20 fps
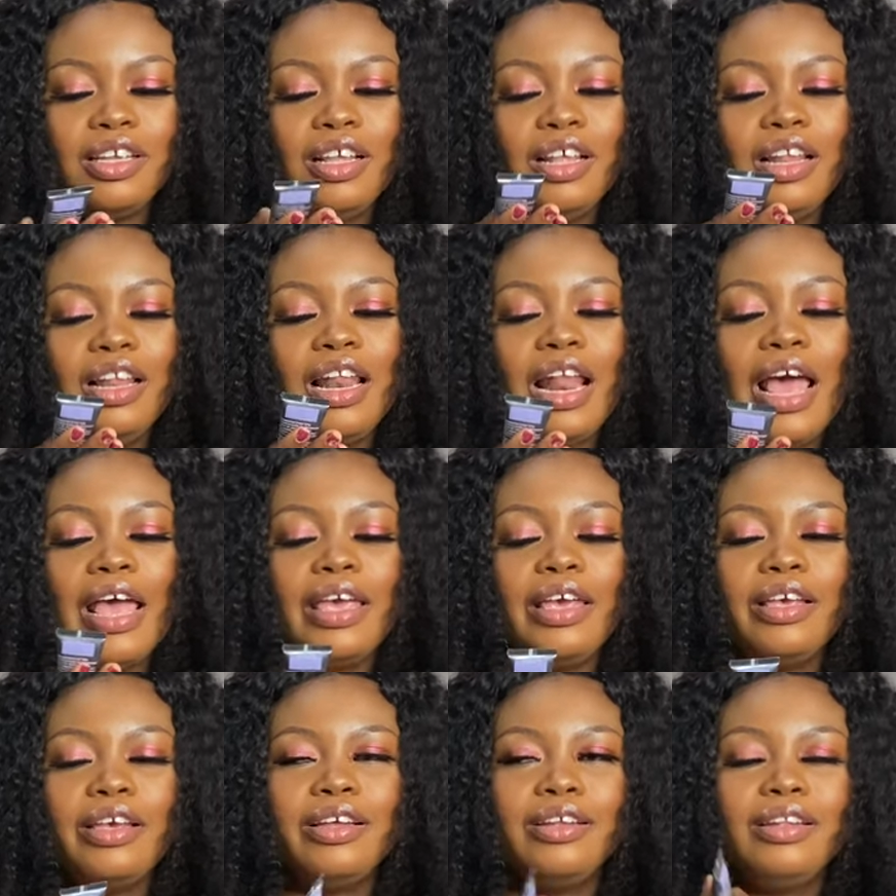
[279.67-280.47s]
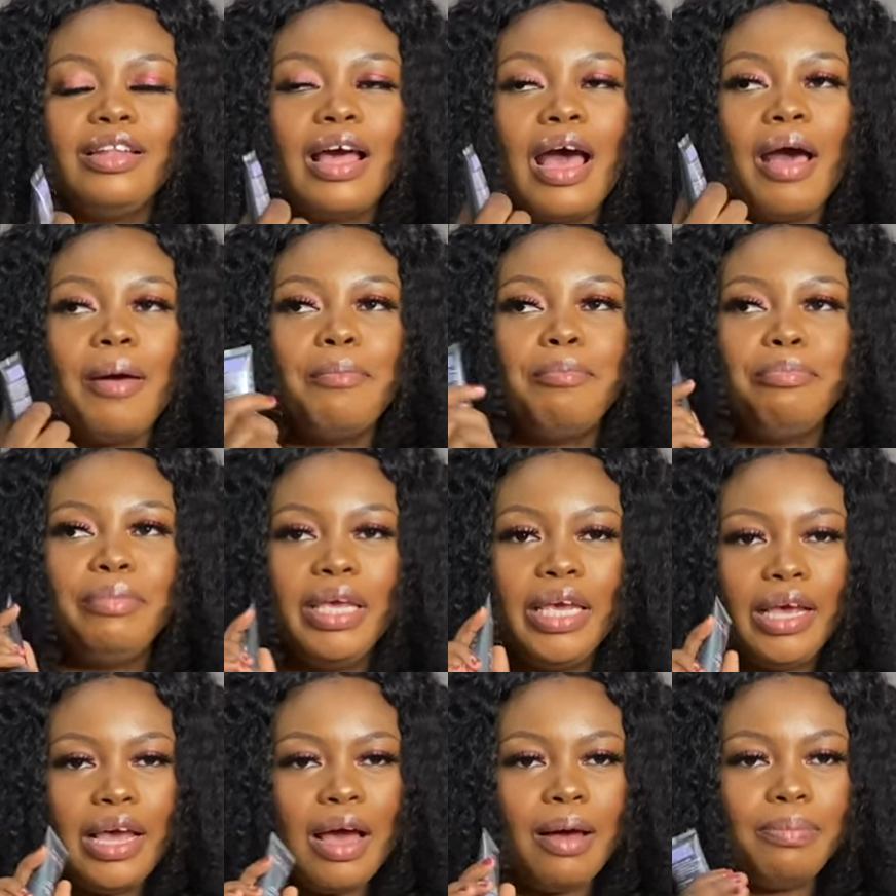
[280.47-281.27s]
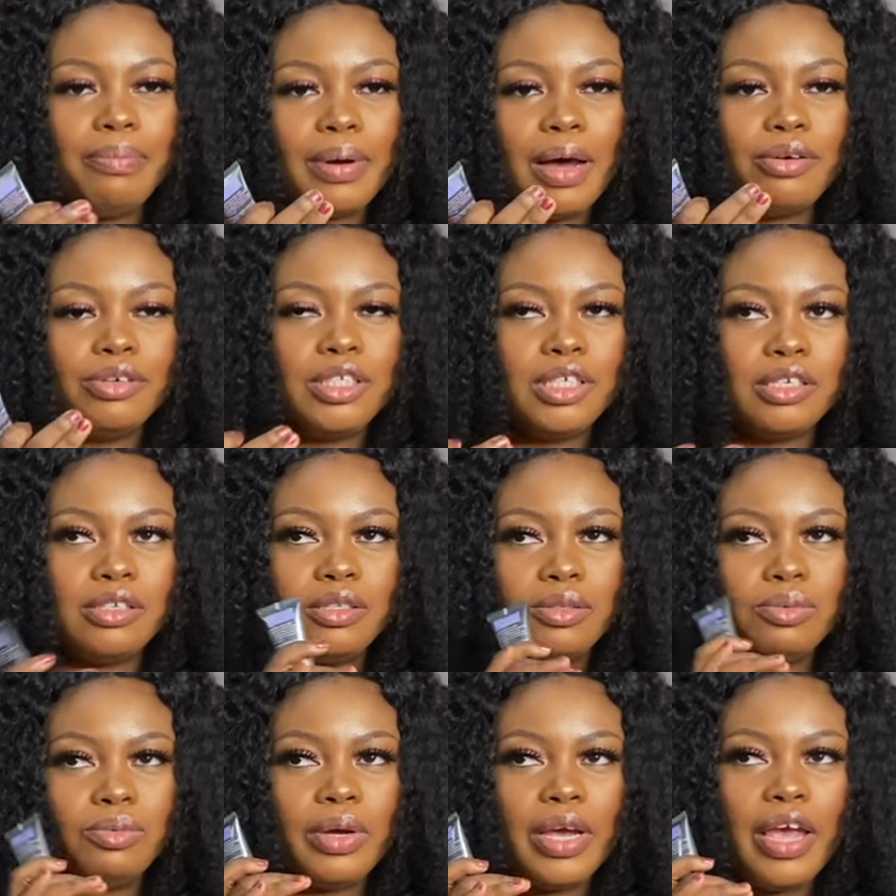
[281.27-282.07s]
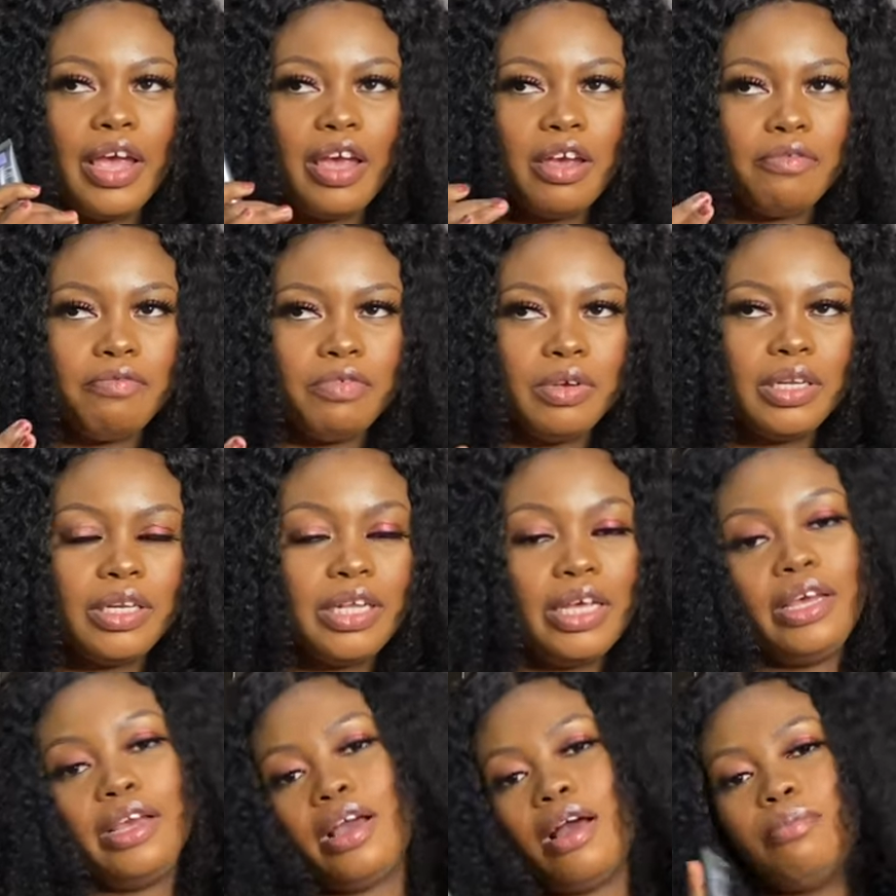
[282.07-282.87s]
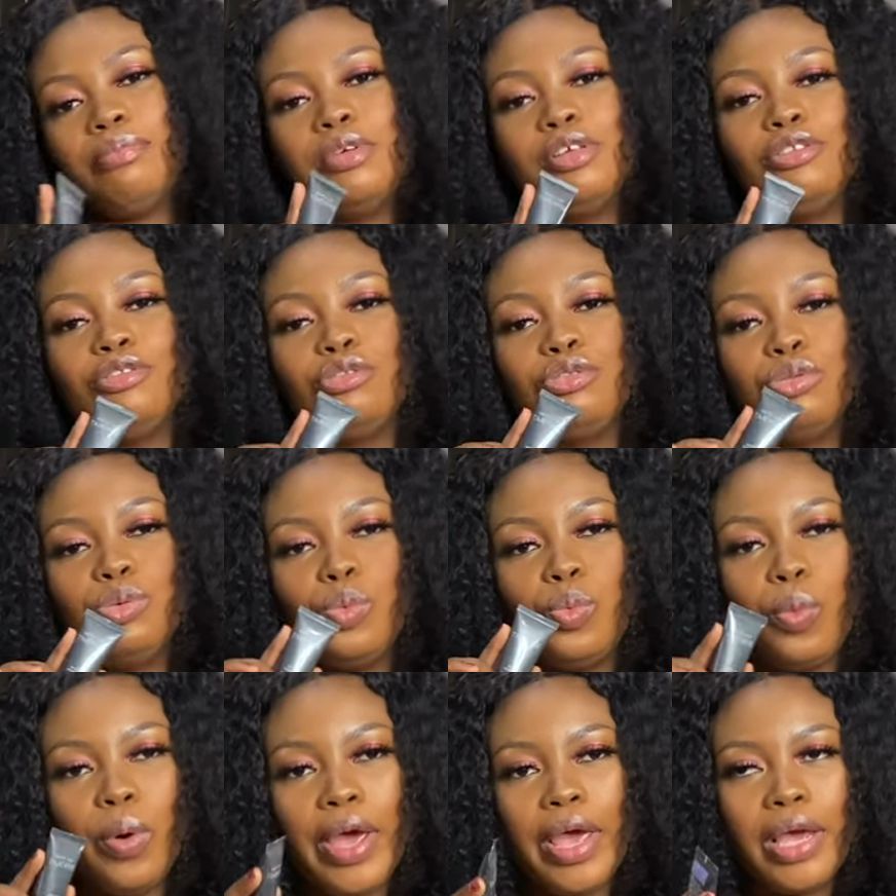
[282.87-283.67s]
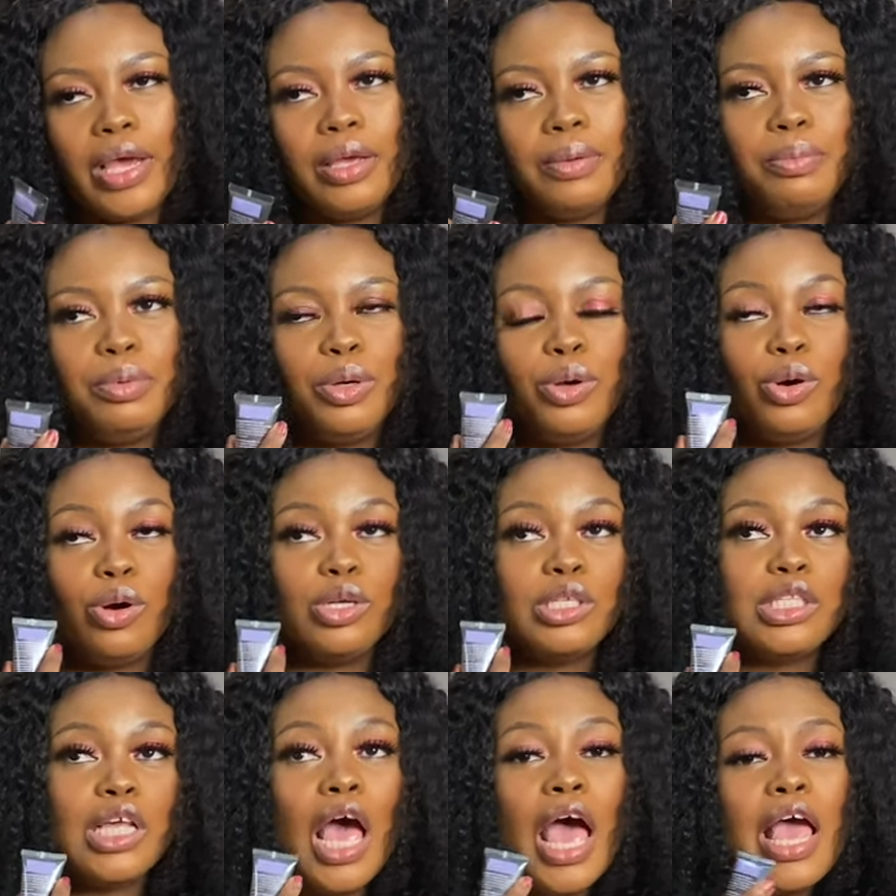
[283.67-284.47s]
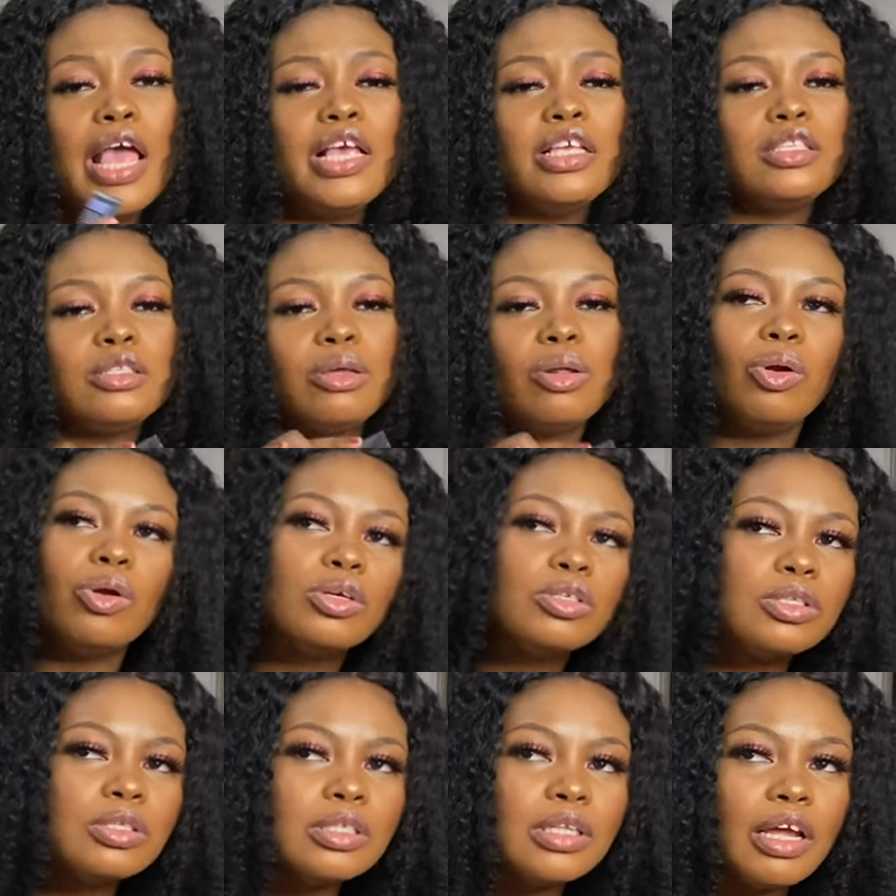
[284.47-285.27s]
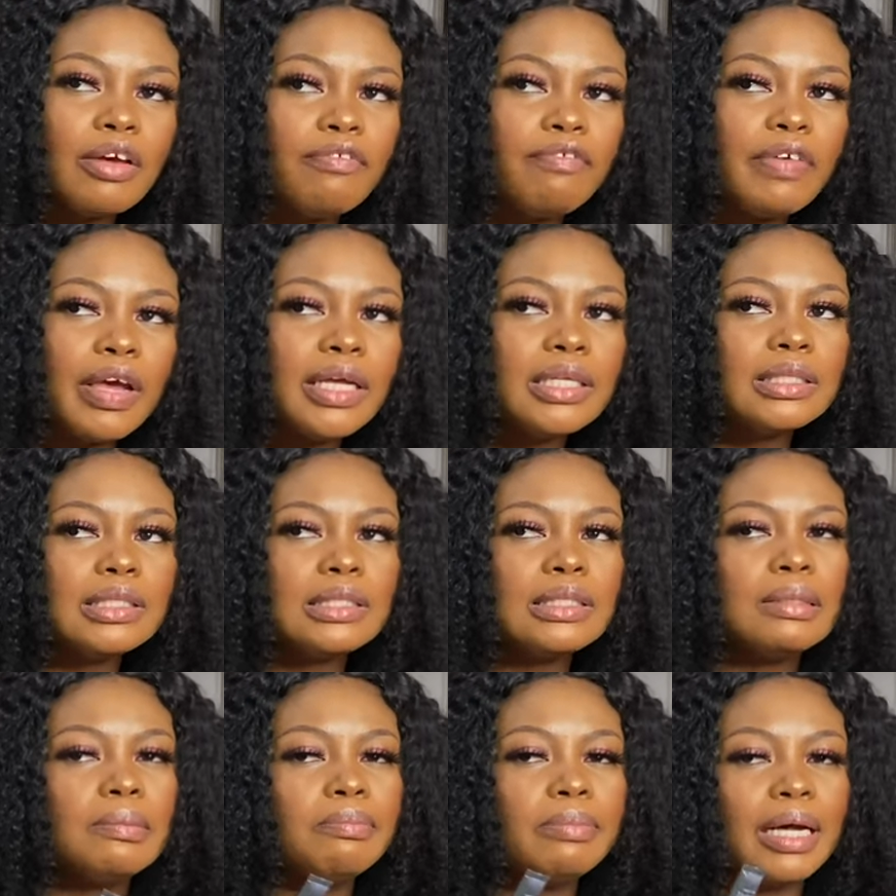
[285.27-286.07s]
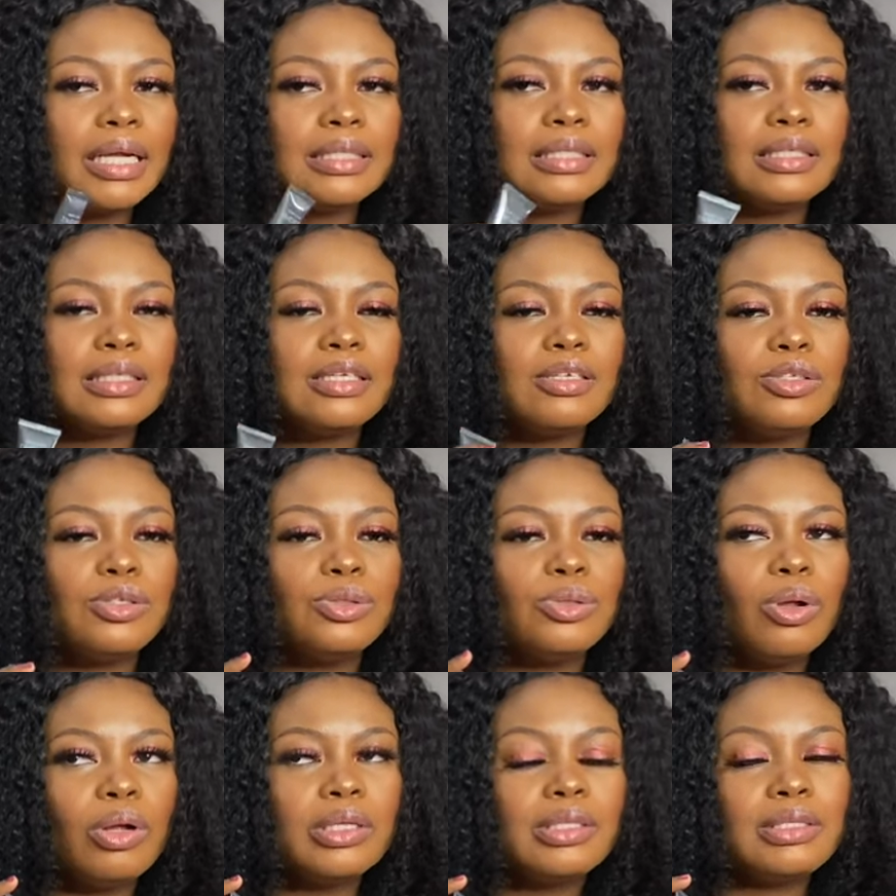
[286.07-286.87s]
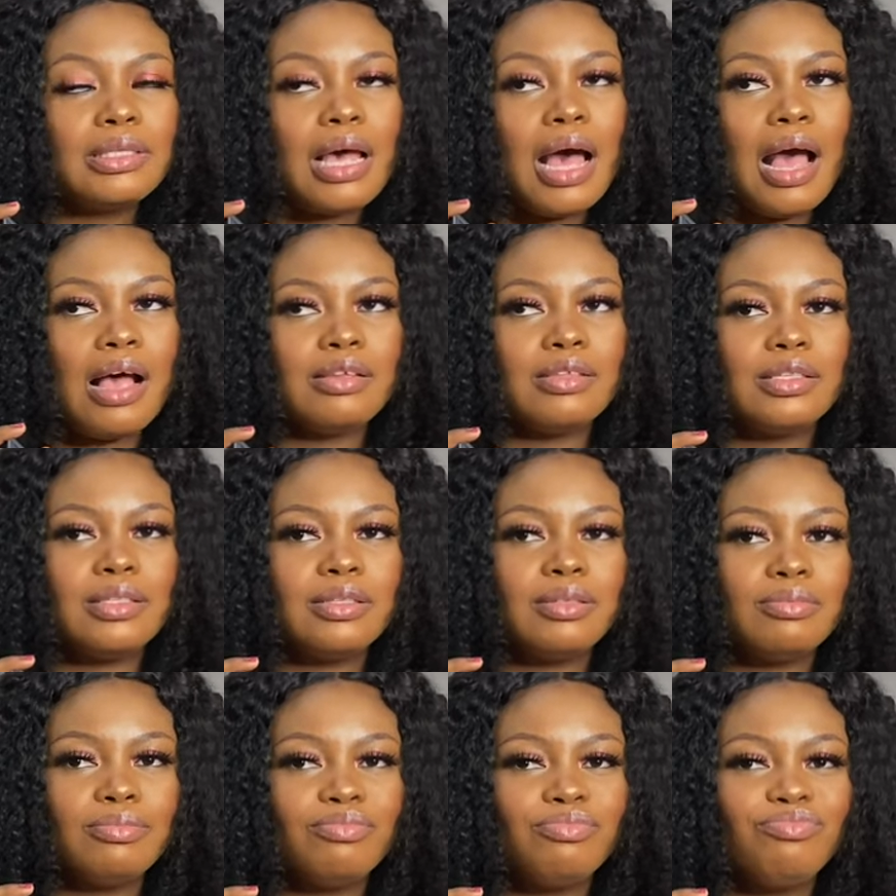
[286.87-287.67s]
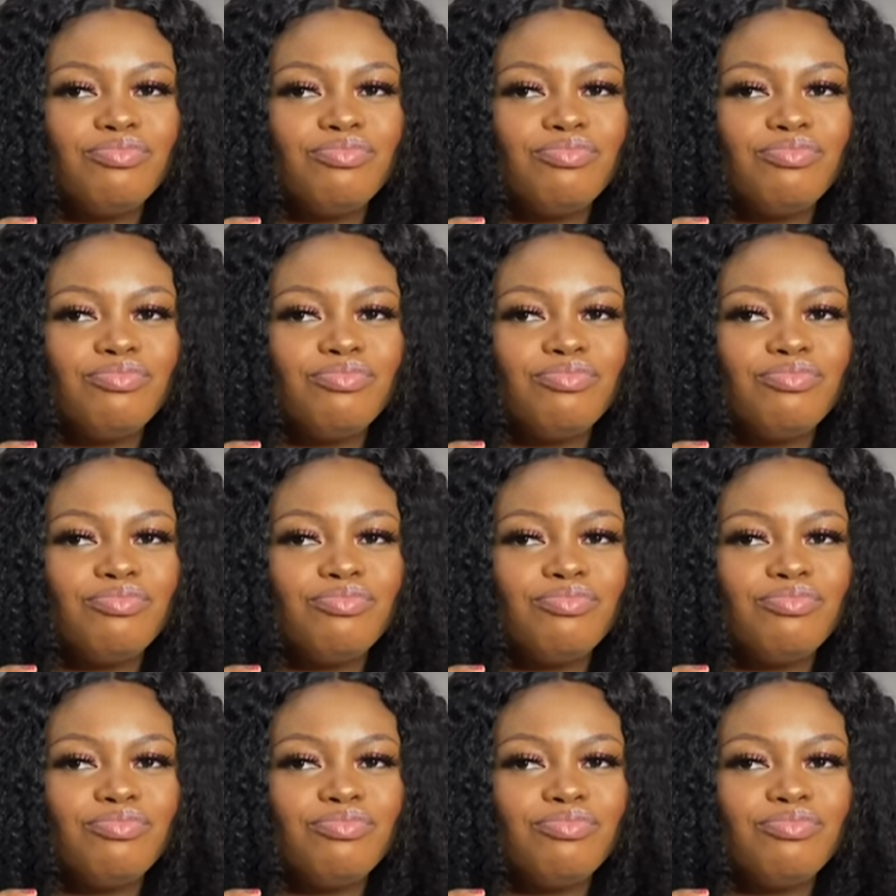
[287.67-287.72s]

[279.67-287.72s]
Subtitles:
like that makeup I'll just wear every day coming to work, because it's close to the Fenty but it's not as